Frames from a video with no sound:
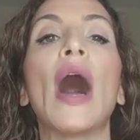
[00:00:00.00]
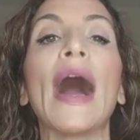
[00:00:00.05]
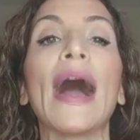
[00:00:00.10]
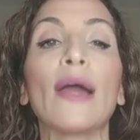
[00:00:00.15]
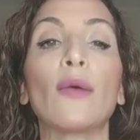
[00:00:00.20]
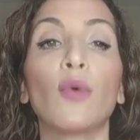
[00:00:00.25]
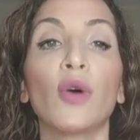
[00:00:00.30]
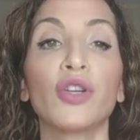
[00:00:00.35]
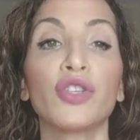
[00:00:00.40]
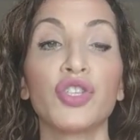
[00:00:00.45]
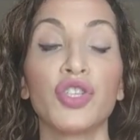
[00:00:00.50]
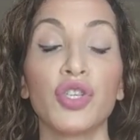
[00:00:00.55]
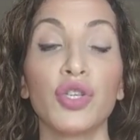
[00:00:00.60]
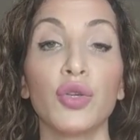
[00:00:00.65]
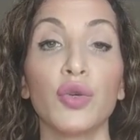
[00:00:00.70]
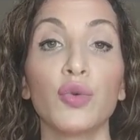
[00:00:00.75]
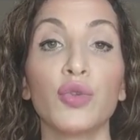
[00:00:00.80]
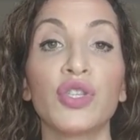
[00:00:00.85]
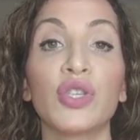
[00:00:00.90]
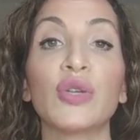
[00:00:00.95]
I want
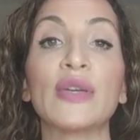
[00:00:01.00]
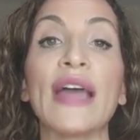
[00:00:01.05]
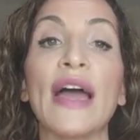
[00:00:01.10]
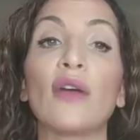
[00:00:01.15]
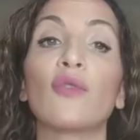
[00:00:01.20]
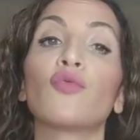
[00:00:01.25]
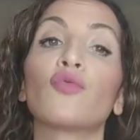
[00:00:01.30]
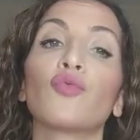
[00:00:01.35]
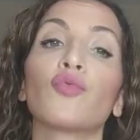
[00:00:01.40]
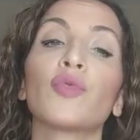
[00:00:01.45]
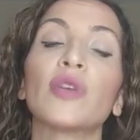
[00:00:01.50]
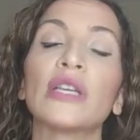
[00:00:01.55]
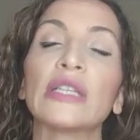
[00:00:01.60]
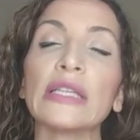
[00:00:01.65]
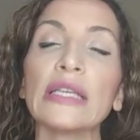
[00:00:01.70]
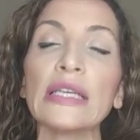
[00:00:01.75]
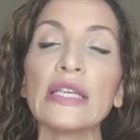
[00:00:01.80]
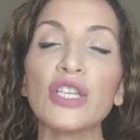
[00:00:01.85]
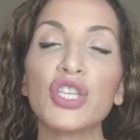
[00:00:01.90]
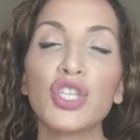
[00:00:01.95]
you to get
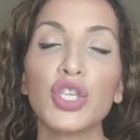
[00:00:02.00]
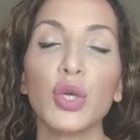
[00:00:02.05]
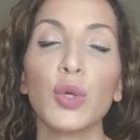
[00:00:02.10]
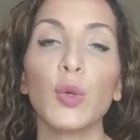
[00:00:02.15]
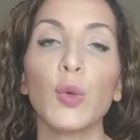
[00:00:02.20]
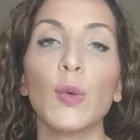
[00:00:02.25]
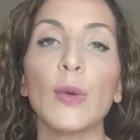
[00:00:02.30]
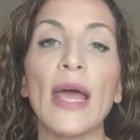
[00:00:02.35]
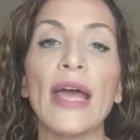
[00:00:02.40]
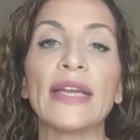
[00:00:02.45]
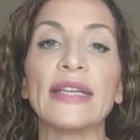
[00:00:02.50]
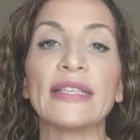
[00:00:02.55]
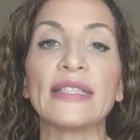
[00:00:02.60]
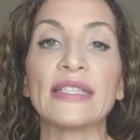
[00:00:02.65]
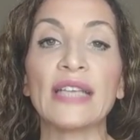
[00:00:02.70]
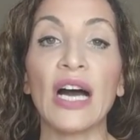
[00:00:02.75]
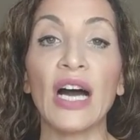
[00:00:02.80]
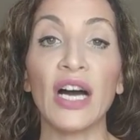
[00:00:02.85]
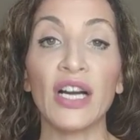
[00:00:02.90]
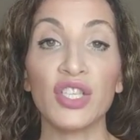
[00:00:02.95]
really in tune and in
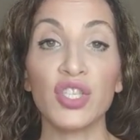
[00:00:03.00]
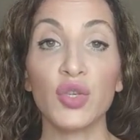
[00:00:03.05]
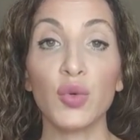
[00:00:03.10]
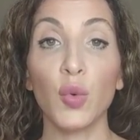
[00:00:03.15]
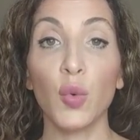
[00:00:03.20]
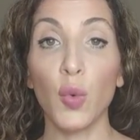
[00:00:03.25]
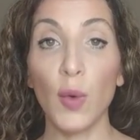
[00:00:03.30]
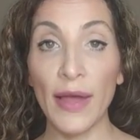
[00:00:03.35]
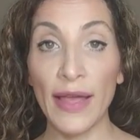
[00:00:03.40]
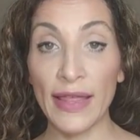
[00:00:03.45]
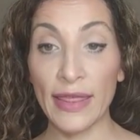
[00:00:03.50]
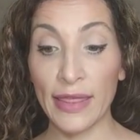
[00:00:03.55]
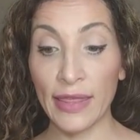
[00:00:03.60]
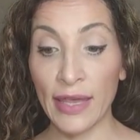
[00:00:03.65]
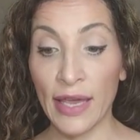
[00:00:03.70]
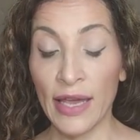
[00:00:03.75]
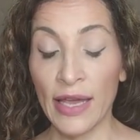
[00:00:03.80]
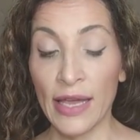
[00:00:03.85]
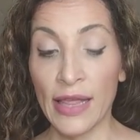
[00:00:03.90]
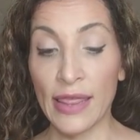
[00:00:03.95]
touch
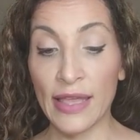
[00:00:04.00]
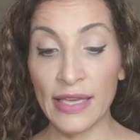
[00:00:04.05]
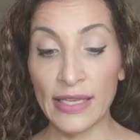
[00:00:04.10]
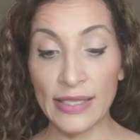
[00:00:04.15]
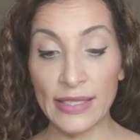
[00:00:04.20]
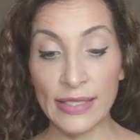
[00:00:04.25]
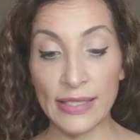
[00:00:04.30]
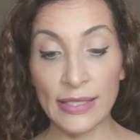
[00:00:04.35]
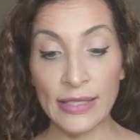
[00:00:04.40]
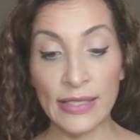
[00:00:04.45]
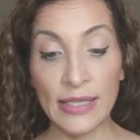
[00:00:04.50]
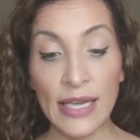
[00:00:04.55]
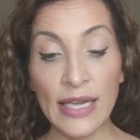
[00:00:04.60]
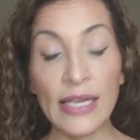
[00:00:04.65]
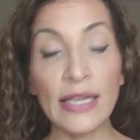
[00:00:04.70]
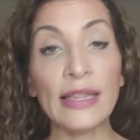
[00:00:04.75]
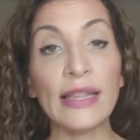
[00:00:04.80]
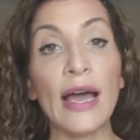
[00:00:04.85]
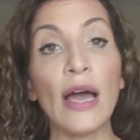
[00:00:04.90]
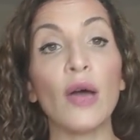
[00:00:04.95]
with this
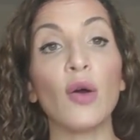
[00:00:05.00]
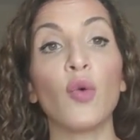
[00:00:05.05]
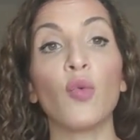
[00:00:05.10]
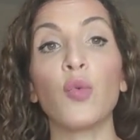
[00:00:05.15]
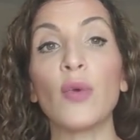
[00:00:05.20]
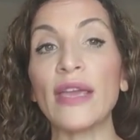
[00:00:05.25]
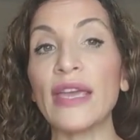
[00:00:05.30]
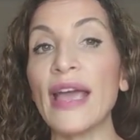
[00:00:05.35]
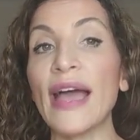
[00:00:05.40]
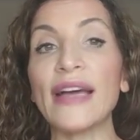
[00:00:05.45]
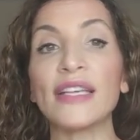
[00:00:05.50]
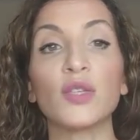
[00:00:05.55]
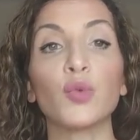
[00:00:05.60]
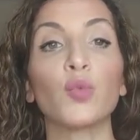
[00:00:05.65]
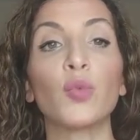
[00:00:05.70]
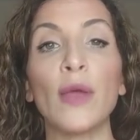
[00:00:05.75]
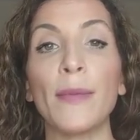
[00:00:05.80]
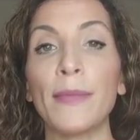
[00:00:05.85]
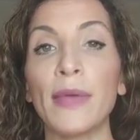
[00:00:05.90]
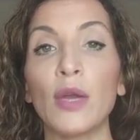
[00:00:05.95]
thing that we as
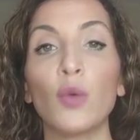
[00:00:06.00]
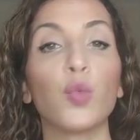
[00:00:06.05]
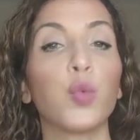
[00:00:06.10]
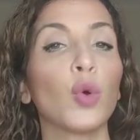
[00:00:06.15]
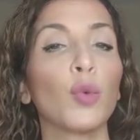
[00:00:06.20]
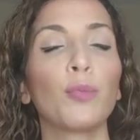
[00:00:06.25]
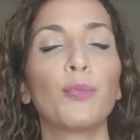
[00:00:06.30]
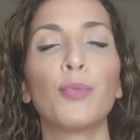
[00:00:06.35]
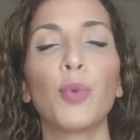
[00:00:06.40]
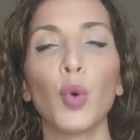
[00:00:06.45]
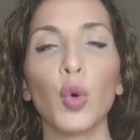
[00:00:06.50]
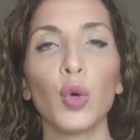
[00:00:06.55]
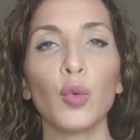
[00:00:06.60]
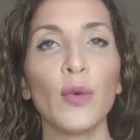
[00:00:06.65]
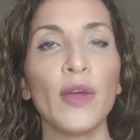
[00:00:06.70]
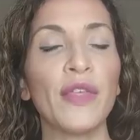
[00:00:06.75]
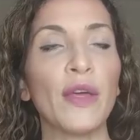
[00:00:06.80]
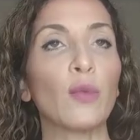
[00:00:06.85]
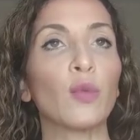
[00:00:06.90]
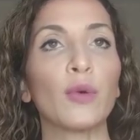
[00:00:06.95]
women were born
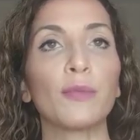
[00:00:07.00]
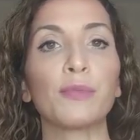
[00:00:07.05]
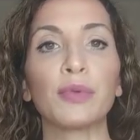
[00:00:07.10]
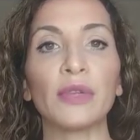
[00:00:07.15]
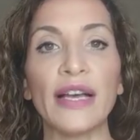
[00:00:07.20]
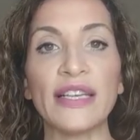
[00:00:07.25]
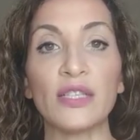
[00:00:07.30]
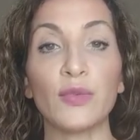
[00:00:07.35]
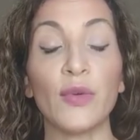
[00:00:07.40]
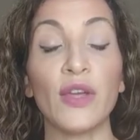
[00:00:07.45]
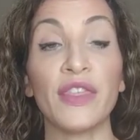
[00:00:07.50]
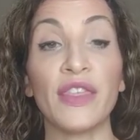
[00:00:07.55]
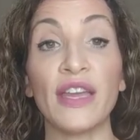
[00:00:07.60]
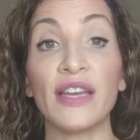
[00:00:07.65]
with and were blessed with,